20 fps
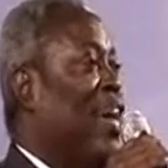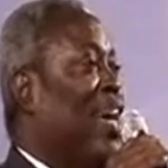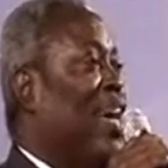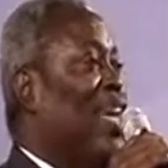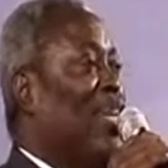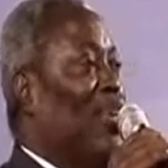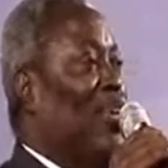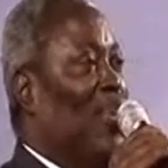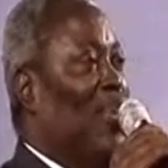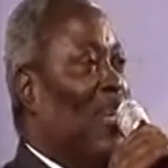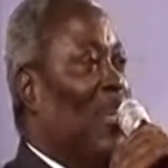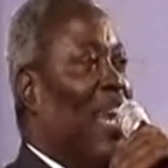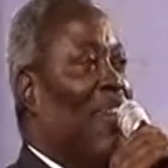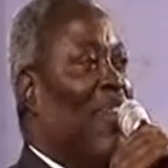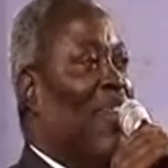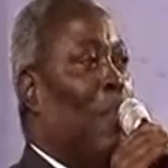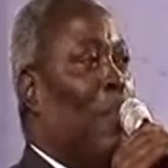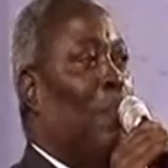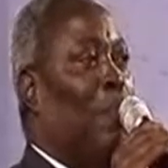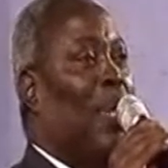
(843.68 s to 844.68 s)
You'll never
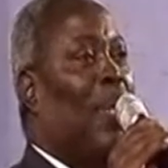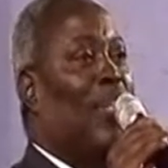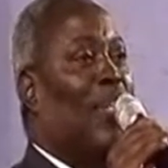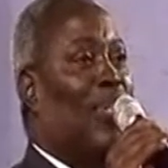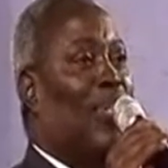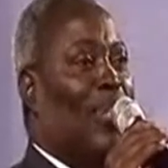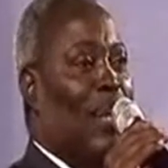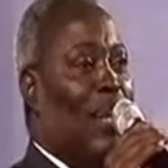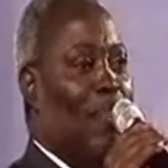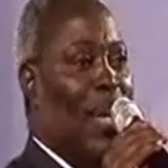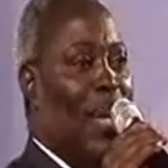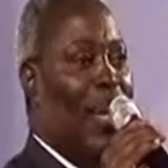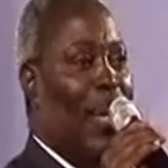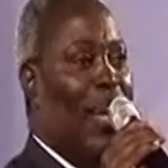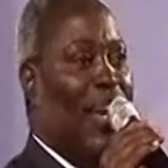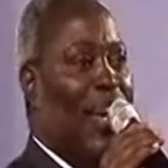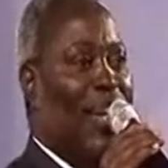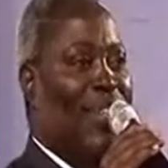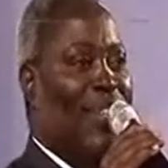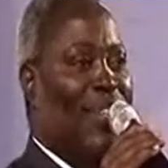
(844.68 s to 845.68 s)
be the same
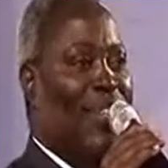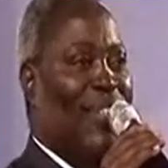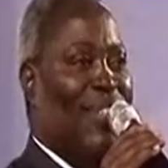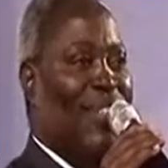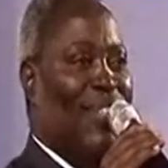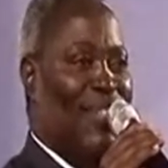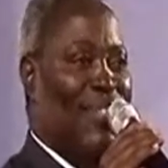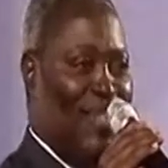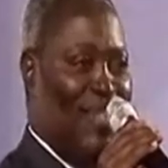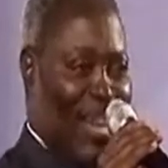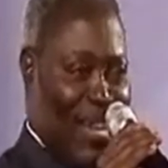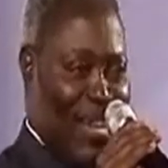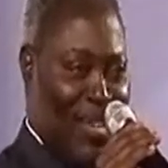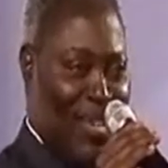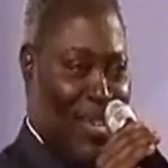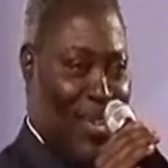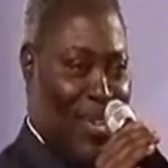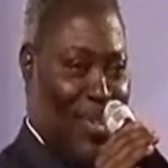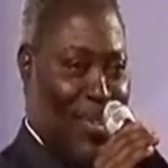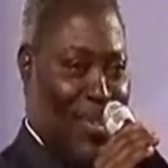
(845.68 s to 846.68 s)
again. Thank
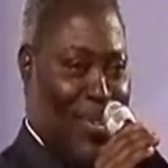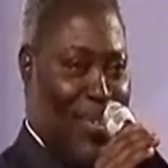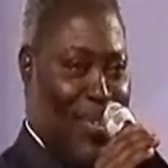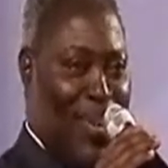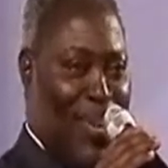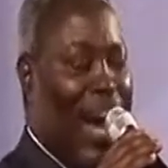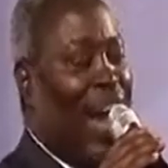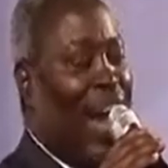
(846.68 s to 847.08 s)
you, and